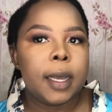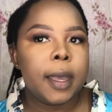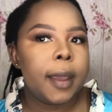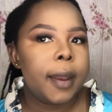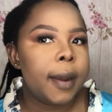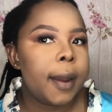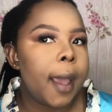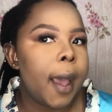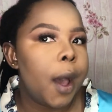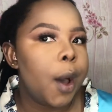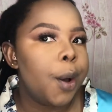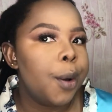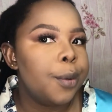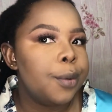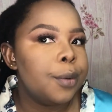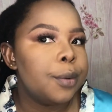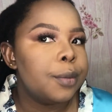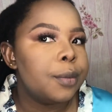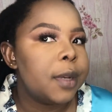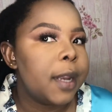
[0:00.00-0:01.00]
Now
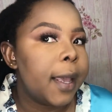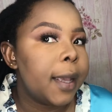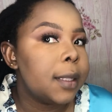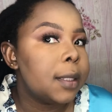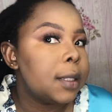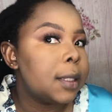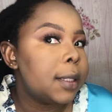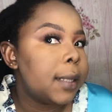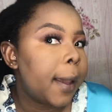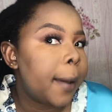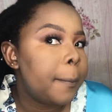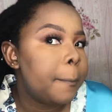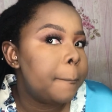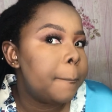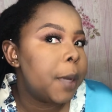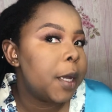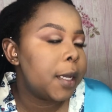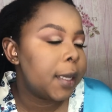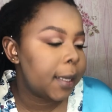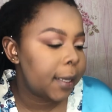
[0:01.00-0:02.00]
next step
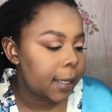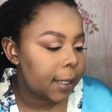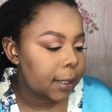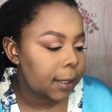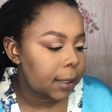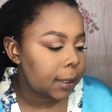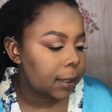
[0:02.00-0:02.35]
is